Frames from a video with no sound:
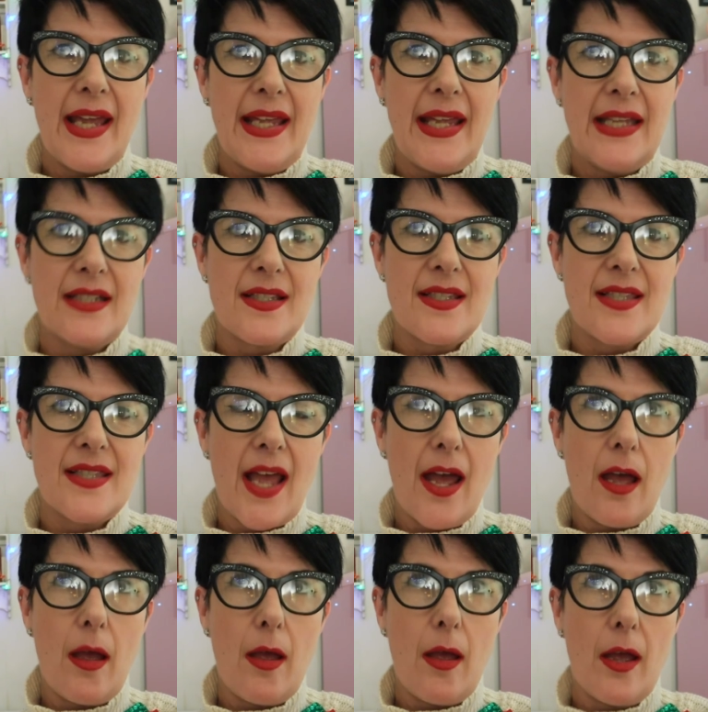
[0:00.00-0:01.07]
It's
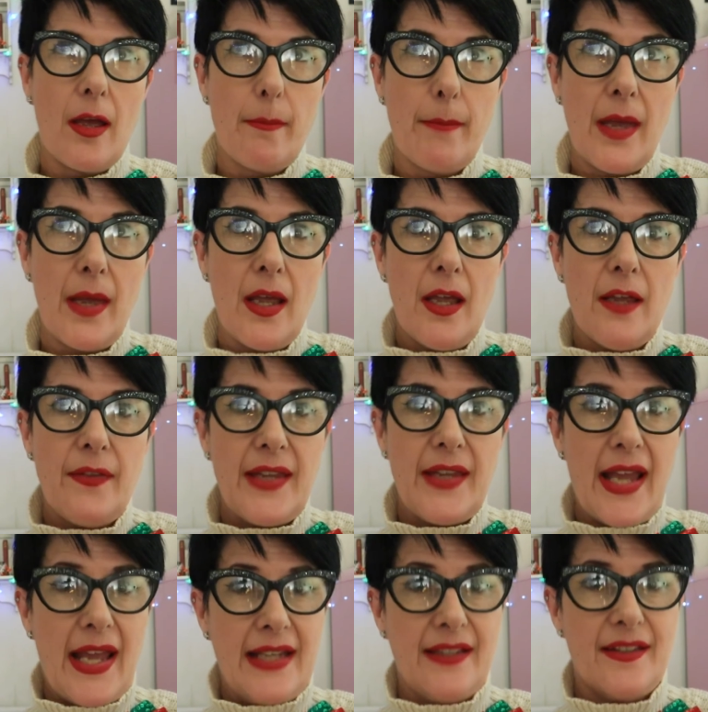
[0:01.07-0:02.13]
um,
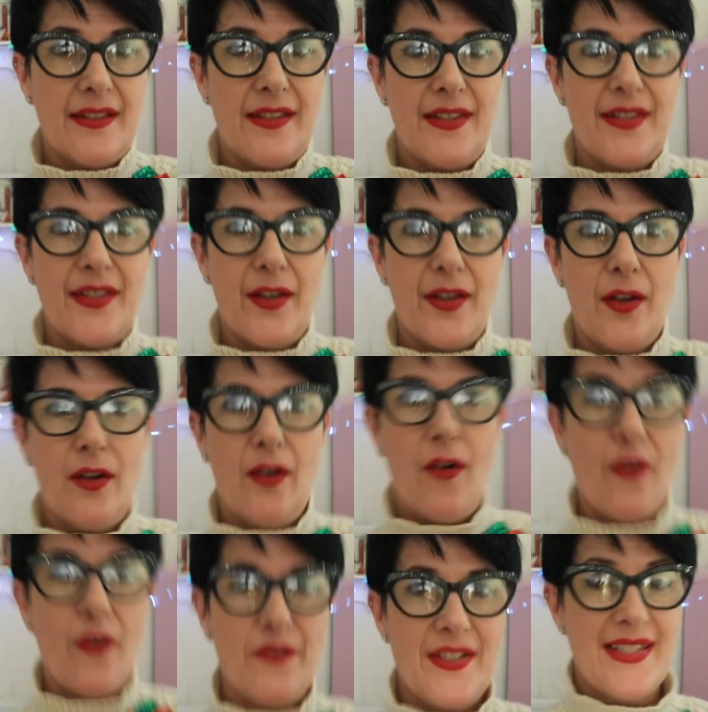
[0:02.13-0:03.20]
the 8th
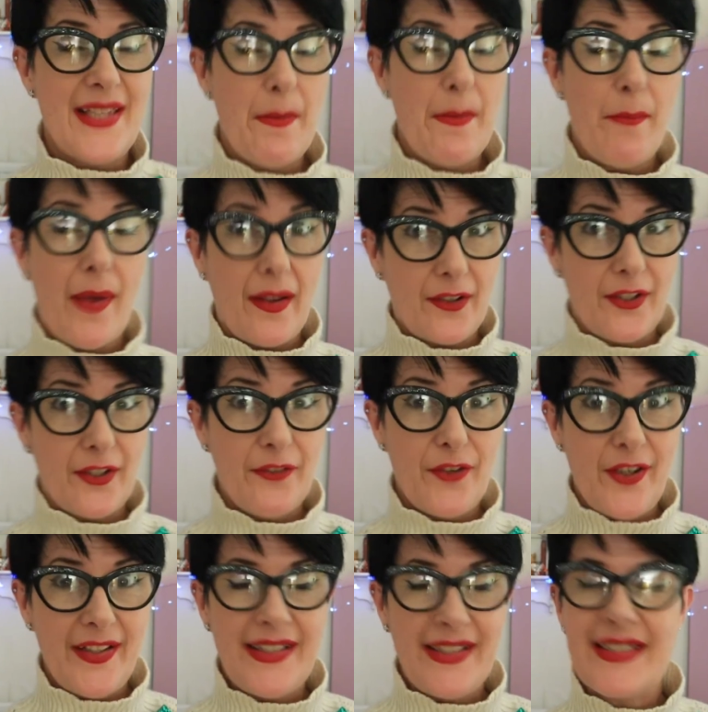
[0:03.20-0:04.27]
of December. I got it
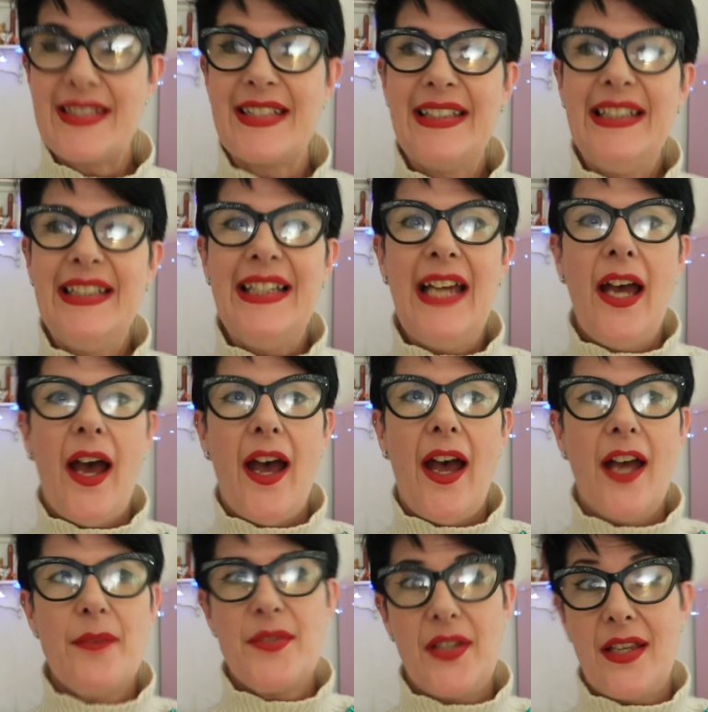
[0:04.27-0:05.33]
right.
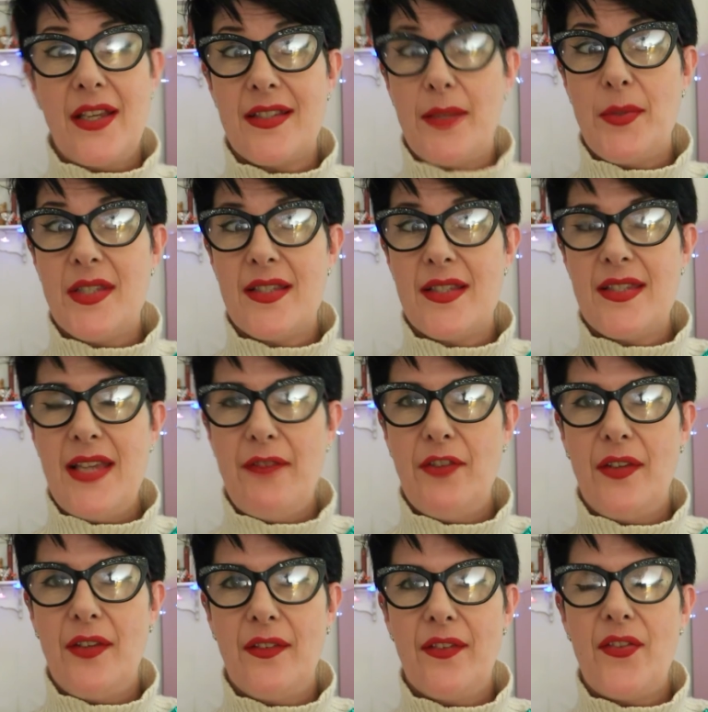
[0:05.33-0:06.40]
Um, so yes, it was the
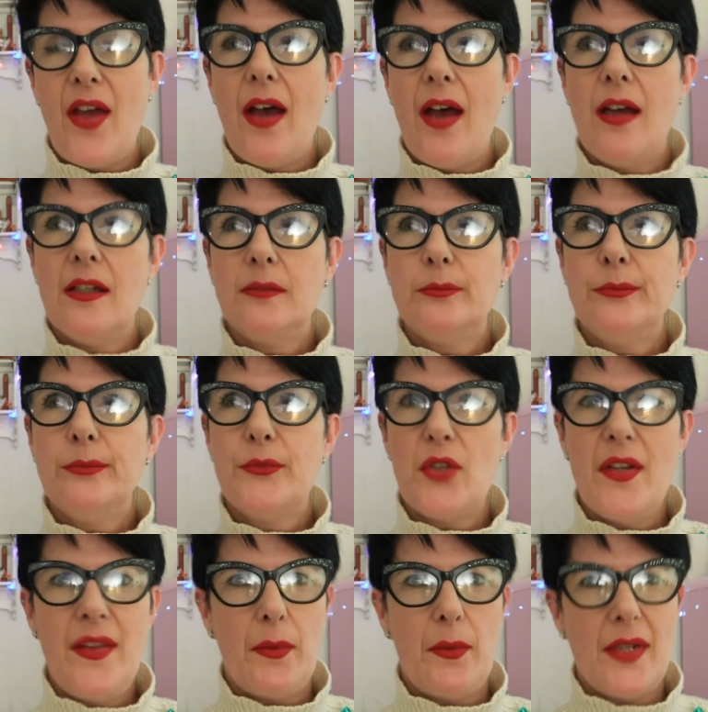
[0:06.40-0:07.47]
7th. Um, I'm
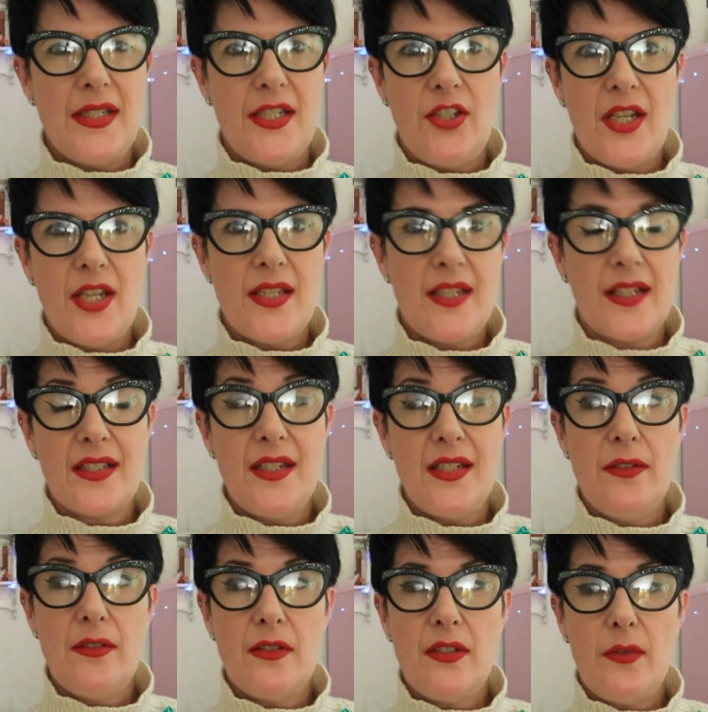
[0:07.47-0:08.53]
trying to think what I did yesterday because I
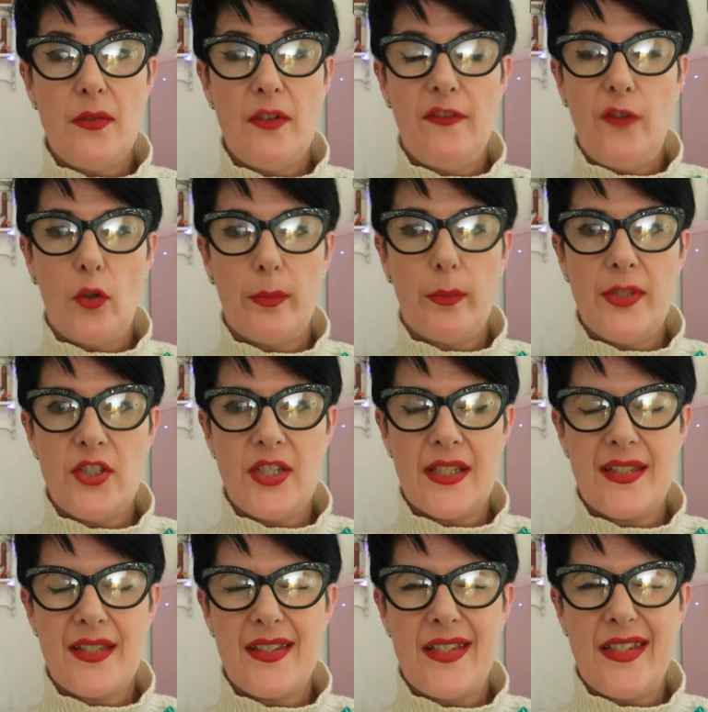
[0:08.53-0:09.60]
didn't do a Vlogmas
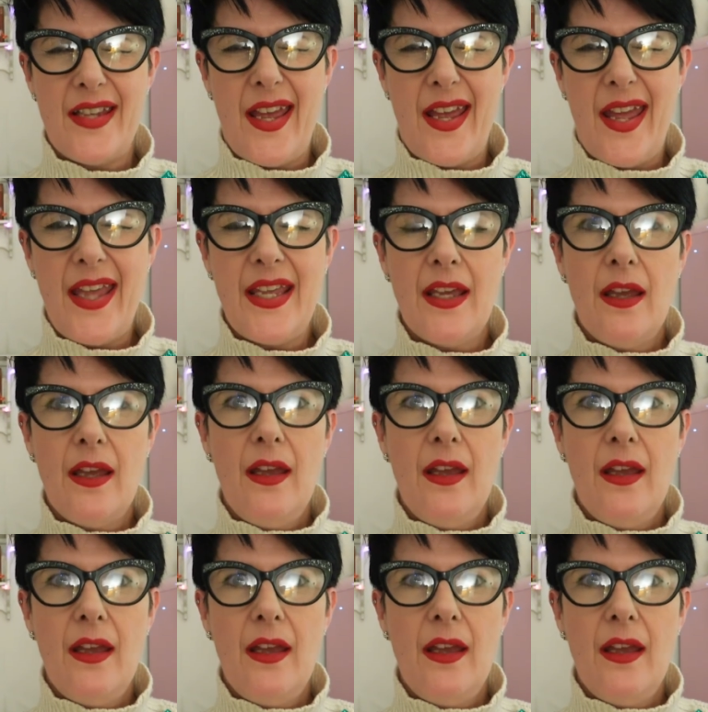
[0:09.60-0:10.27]
yesterday.